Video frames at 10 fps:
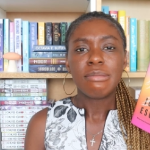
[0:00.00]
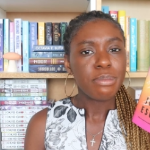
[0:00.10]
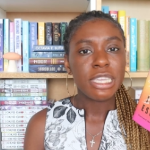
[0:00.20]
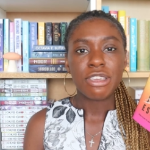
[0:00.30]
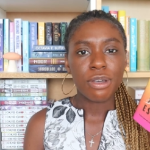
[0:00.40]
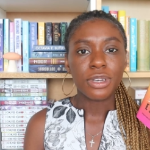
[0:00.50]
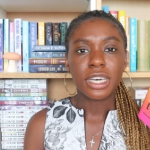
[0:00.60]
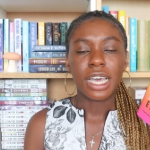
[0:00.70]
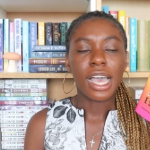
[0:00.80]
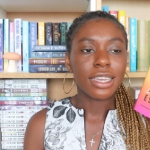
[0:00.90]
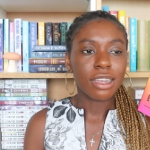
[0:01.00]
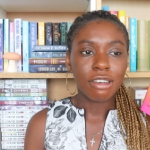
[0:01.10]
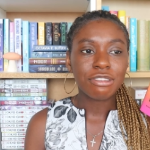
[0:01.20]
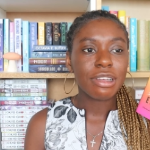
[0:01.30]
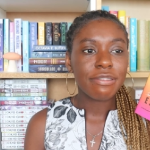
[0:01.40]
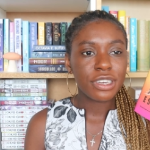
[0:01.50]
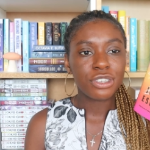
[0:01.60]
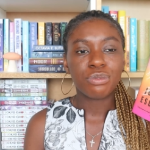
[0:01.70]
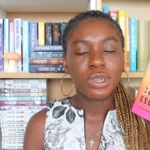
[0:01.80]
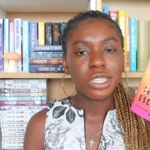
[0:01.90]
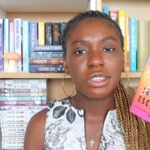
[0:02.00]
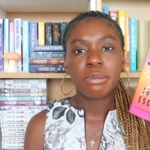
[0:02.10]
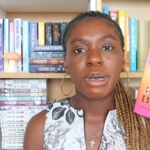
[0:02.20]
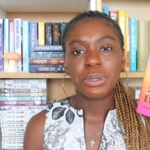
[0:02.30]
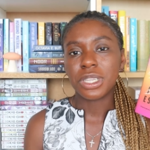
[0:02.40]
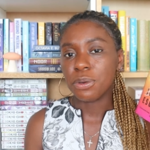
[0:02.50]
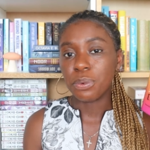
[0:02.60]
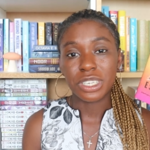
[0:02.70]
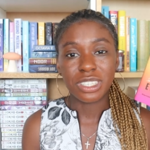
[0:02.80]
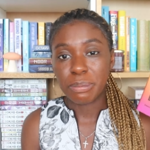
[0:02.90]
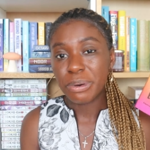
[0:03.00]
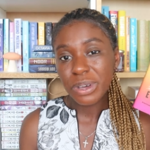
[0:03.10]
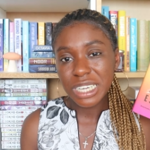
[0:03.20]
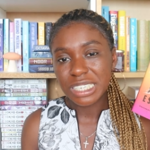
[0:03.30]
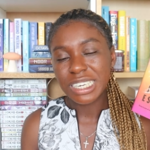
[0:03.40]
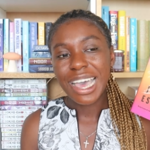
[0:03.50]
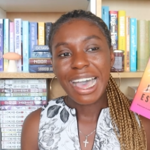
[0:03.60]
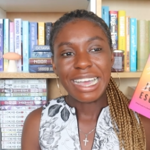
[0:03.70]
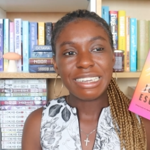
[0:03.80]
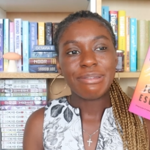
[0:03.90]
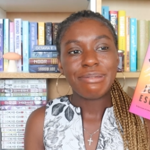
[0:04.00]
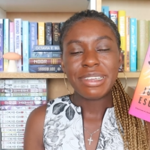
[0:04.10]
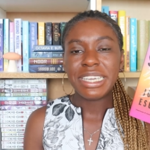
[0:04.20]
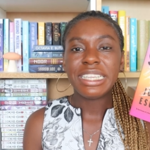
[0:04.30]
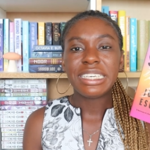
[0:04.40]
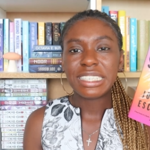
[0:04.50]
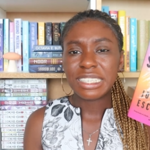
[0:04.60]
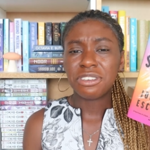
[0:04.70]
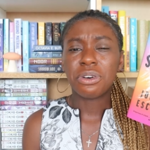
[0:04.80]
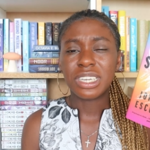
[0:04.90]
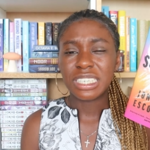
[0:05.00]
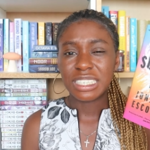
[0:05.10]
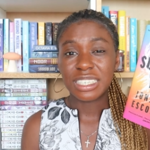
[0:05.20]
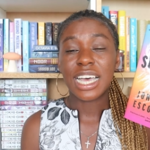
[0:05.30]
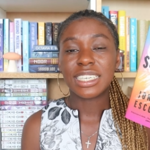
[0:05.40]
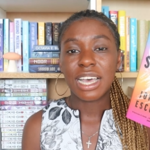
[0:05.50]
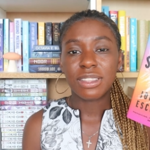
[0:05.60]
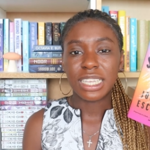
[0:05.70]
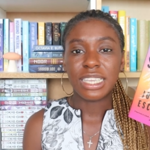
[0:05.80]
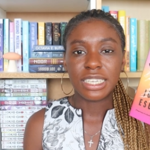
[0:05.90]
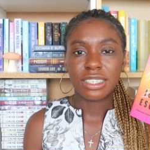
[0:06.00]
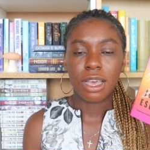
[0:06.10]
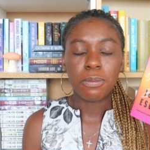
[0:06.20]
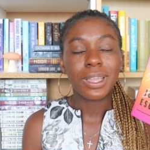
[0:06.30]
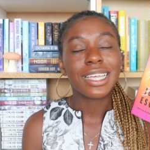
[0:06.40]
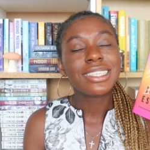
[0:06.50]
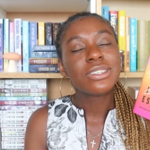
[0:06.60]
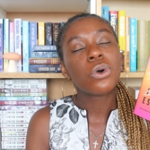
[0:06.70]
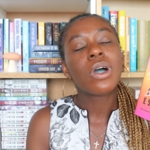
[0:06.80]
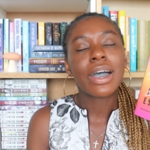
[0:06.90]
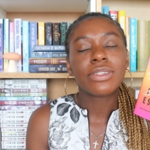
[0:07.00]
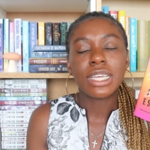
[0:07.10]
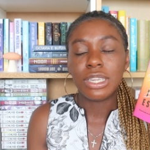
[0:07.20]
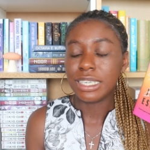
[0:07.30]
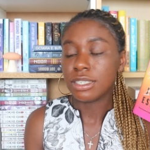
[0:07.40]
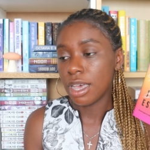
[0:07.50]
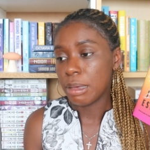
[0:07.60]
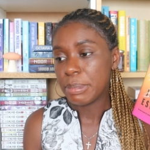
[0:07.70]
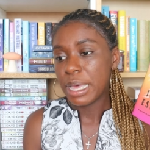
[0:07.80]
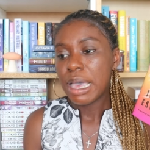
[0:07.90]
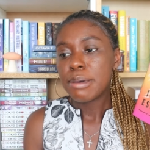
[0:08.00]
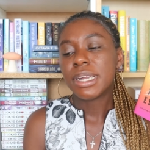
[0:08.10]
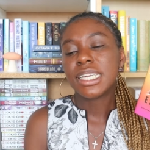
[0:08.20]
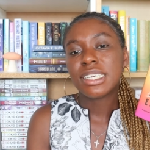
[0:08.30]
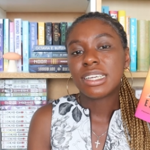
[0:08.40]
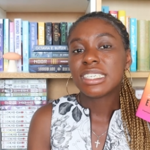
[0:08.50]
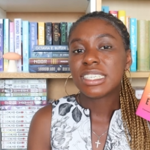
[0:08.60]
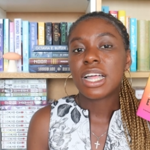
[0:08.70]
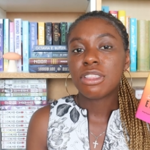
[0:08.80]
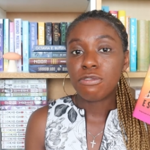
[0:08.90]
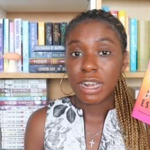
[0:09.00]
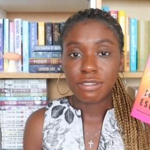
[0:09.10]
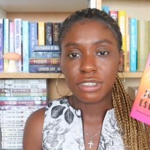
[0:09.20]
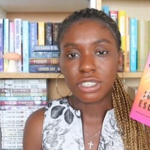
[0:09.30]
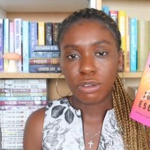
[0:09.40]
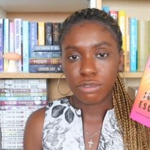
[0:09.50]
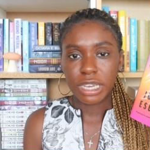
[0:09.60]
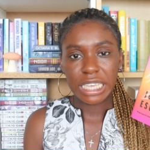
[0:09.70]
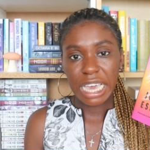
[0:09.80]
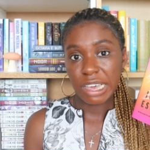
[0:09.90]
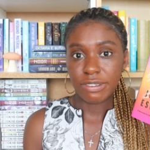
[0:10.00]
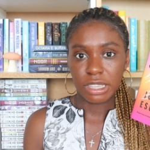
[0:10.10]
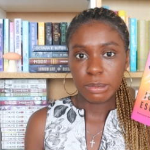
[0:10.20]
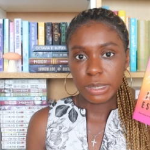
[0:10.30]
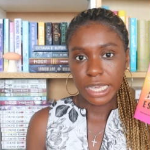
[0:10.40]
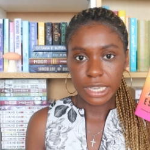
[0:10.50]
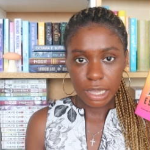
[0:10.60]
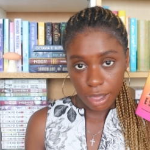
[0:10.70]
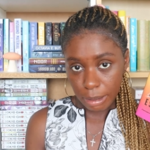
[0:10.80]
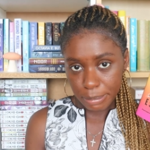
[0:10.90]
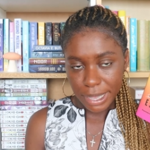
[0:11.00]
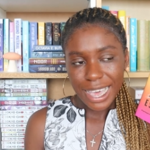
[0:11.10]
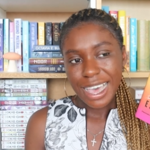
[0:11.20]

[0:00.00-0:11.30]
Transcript: mediocre and after I finished reading them I was like what is the point? I didn't really see or understand how they linked up. Well I saw how they linked up but I didn't understand the relevance of really having them link up